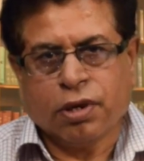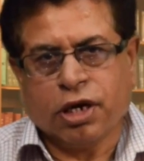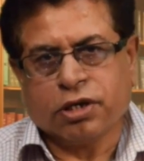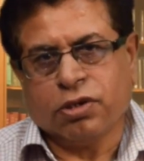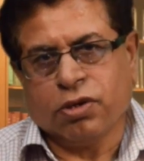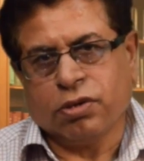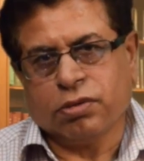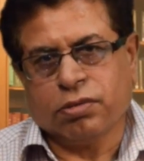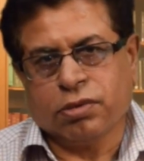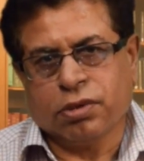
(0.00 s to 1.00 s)
Let us
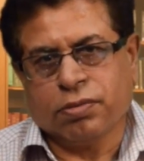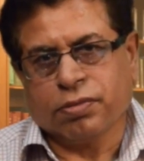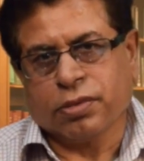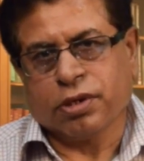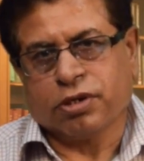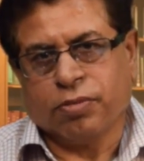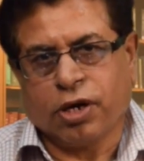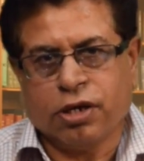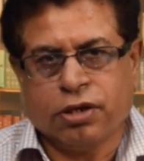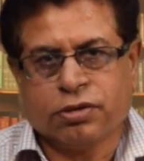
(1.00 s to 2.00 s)
now
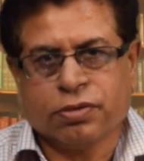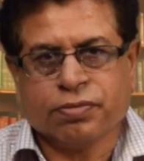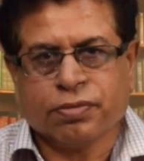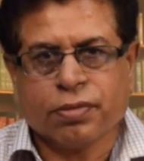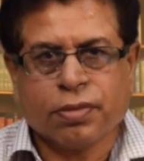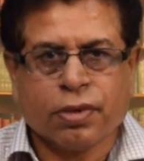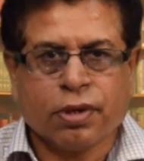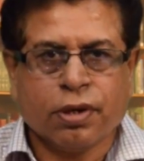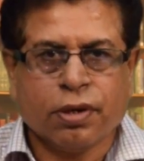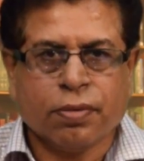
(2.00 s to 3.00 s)
summarize
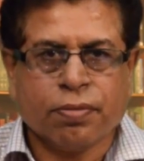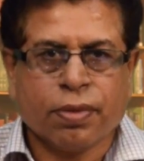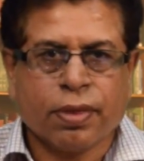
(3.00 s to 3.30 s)
the